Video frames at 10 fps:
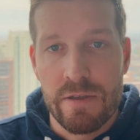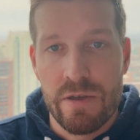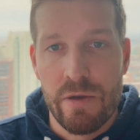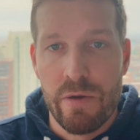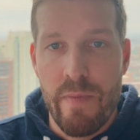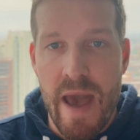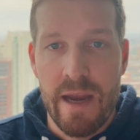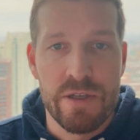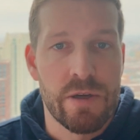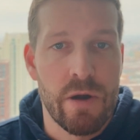to
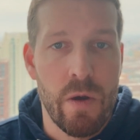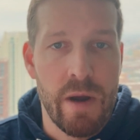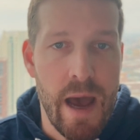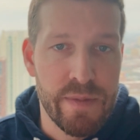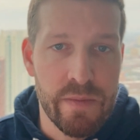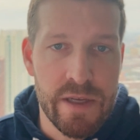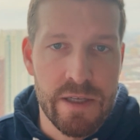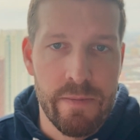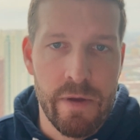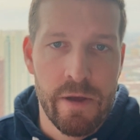manage their own
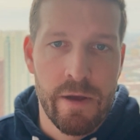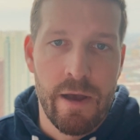optimism